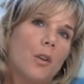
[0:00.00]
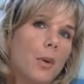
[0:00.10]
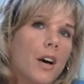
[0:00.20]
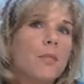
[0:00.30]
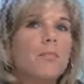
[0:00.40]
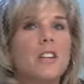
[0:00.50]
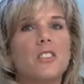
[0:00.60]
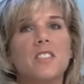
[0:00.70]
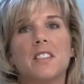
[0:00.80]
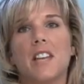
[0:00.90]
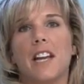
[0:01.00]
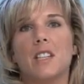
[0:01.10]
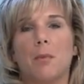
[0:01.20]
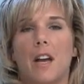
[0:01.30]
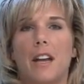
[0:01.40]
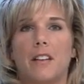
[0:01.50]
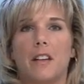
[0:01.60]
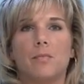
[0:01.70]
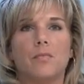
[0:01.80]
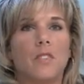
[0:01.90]
Well, here's the science behind
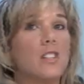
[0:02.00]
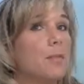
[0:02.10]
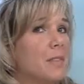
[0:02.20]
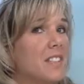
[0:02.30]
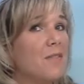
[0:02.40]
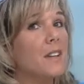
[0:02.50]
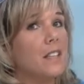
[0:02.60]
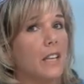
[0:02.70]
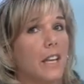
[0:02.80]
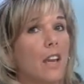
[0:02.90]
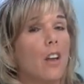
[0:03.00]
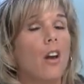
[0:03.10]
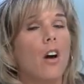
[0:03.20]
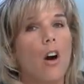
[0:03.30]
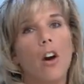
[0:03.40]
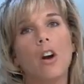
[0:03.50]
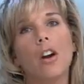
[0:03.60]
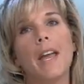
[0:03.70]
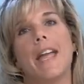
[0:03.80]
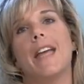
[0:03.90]
it. Specifically,
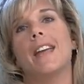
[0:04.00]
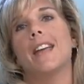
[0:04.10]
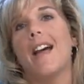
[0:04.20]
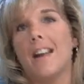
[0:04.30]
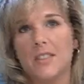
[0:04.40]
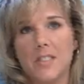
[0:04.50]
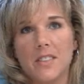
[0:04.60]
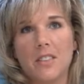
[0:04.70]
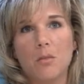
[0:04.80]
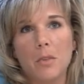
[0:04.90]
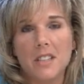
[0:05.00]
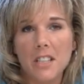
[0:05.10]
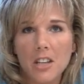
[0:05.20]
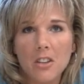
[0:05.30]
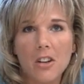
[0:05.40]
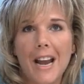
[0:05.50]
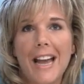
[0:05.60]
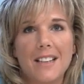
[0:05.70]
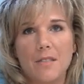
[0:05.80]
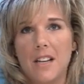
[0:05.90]
R A S, Reticular
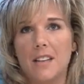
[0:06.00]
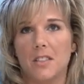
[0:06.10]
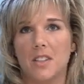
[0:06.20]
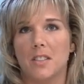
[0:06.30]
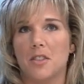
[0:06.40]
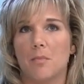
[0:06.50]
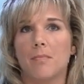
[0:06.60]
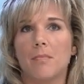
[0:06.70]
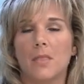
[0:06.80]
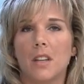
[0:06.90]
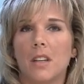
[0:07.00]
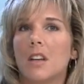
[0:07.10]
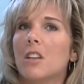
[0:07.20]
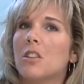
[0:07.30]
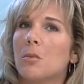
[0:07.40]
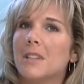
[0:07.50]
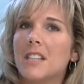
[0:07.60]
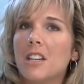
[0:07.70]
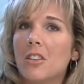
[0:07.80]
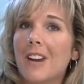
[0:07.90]
Activating System. The
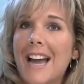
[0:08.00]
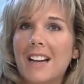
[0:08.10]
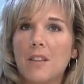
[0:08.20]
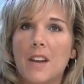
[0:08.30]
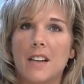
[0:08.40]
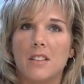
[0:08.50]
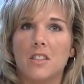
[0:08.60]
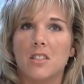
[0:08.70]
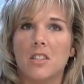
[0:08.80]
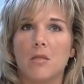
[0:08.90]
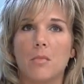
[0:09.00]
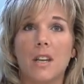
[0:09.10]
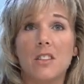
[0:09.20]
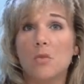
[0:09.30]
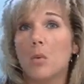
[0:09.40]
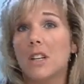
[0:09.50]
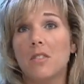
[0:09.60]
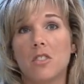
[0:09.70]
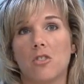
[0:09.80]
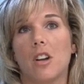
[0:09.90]
Reticular Activating System is one
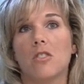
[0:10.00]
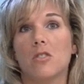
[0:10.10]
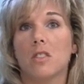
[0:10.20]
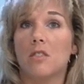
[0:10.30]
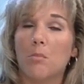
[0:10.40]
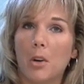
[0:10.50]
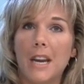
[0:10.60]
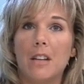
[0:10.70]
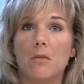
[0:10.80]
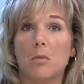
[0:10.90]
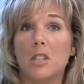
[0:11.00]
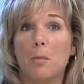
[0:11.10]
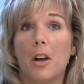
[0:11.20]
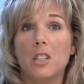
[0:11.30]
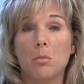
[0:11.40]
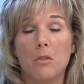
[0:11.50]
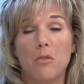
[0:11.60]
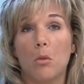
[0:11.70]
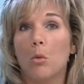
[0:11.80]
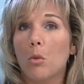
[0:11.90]
of the structures of the brain responsible
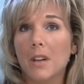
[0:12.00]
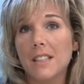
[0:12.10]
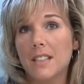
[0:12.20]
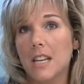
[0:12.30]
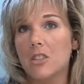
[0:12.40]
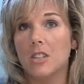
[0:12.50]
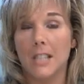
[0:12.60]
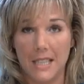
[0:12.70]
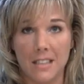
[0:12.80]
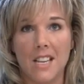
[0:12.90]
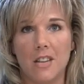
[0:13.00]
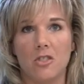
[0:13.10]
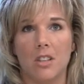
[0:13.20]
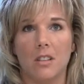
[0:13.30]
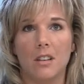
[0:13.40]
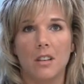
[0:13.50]
for orientation and attention.